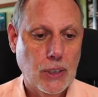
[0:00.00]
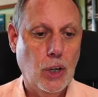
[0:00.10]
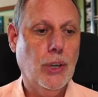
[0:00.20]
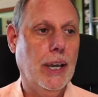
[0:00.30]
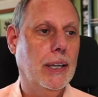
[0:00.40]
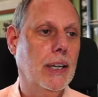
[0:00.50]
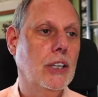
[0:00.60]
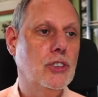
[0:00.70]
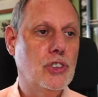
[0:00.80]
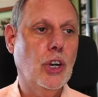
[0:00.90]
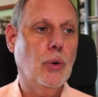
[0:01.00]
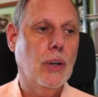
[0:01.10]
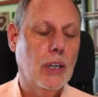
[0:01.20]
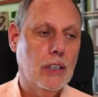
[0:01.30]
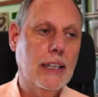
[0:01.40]
okay, so
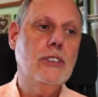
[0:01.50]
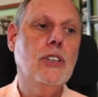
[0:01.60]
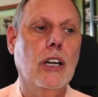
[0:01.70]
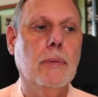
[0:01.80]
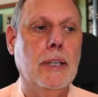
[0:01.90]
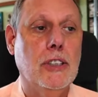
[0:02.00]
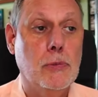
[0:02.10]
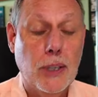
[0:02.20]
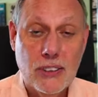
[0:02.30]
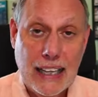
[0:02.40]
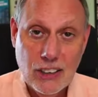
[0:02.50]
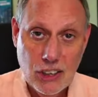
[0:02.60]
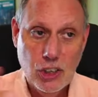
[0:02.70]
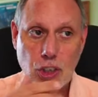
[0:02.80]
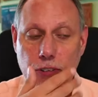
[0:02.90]
let's talk about this because
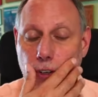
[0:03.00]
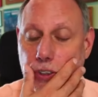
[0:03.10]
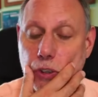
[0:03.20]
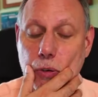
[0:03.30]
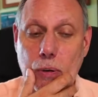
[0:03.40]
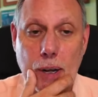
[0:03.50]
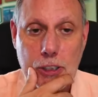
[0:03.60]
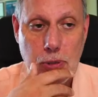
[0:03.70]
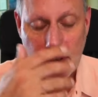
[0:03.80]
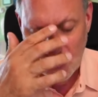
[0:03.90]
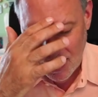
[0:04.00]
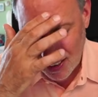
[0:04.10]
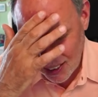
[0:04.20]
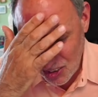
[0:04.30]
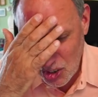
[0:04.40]
actually Jodie Foster reminds me of
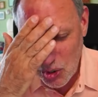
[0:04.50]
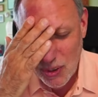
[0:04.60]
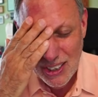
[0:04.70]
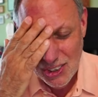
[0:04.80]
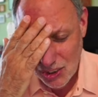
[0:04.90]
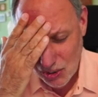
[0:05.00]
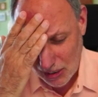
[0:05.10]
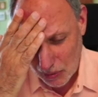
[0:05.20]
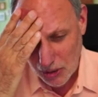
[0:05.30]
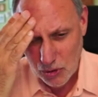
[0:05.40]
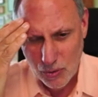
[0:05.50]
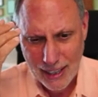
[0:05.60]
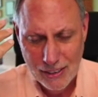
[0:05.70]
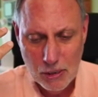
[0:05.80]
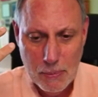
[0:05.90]
two issues I wanted to
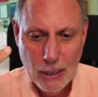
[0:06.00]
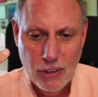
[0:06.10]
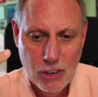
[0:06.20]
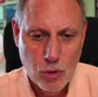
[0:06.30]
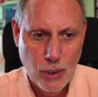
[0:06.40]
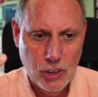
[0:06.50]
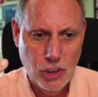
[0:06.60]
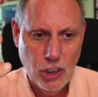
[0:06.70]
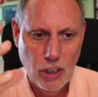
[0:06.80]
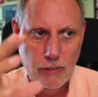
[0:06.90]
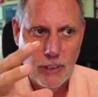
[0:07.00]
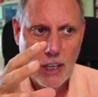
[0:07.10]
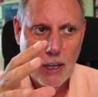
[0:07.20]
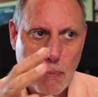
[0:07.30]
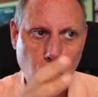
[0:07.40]
raise about this question of
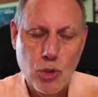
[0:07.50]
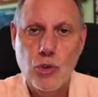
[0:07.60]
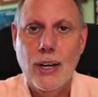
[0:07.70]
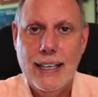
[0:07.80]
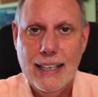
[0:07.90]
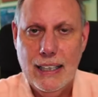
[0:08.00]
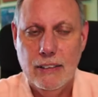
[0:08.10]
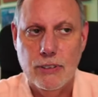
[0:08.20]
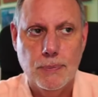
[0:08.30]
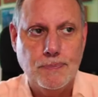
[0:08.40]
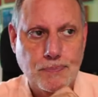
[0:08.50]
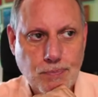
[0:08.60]
portraying evil.